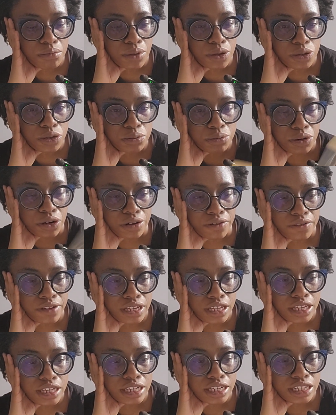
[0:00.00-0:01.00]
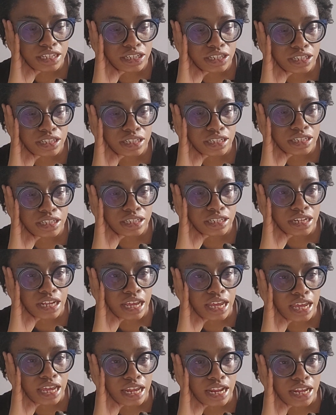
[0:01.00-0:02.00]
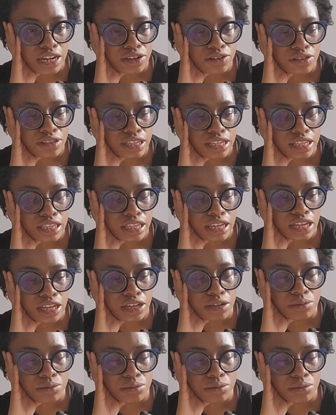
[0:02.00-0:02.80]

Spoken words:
most perfect condition, and I do think they